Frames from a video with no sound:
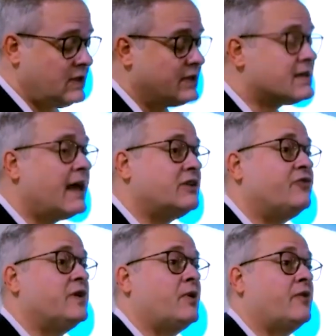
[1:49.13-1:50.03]
it's like the
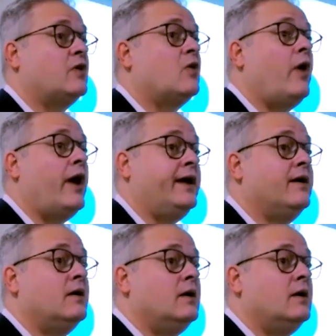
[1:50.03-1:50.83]
flip of the coin.